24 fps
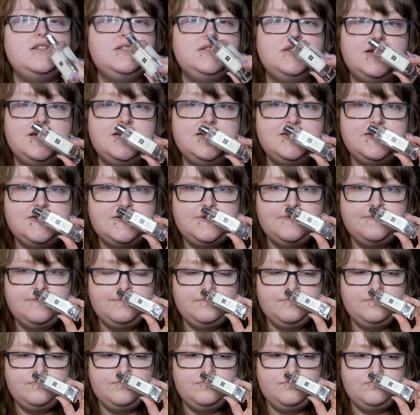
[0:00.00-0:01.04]
This,
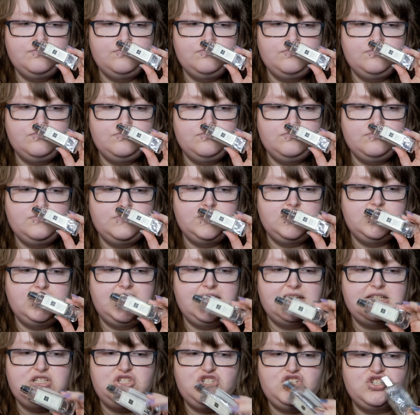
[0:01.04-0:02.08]

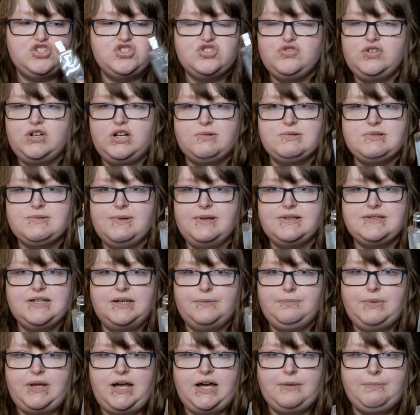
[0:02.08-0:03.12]
it's just straight up smells
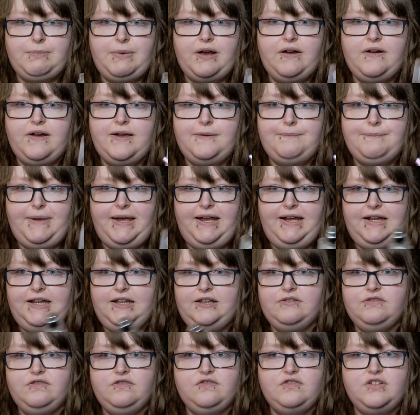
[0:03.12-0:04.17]
like blackberry and bay
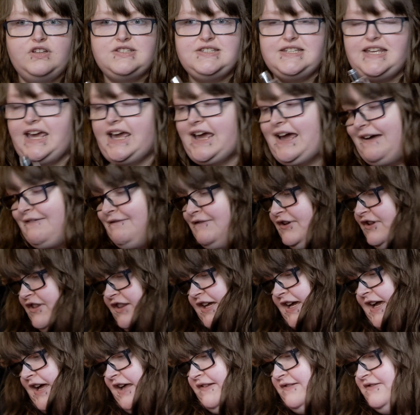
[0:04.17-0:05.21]
leaf. See
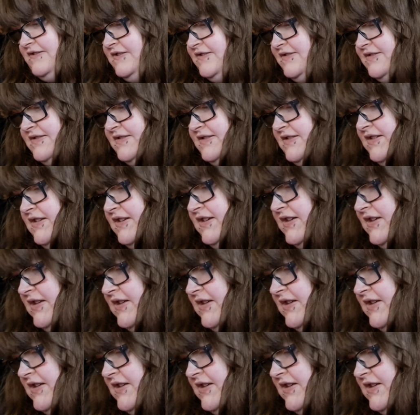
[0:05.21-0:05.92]
everything else?